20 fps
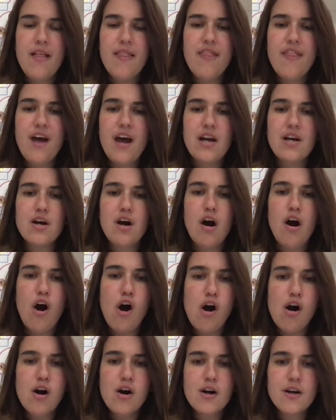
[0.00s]
That
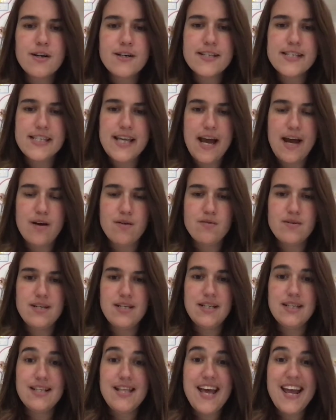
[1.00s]
R sound
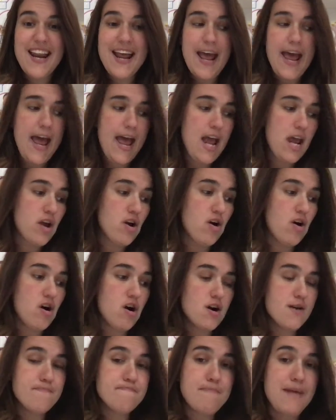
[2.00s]
that
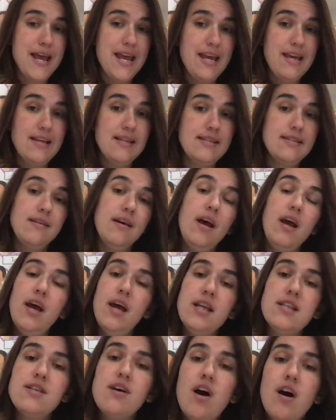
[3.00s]
AR makes.
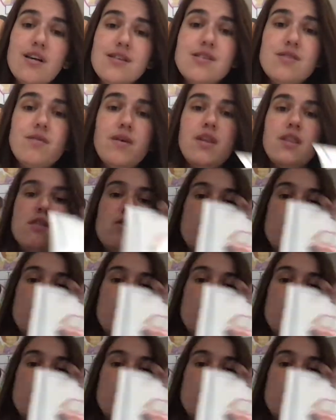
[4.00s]
It's also in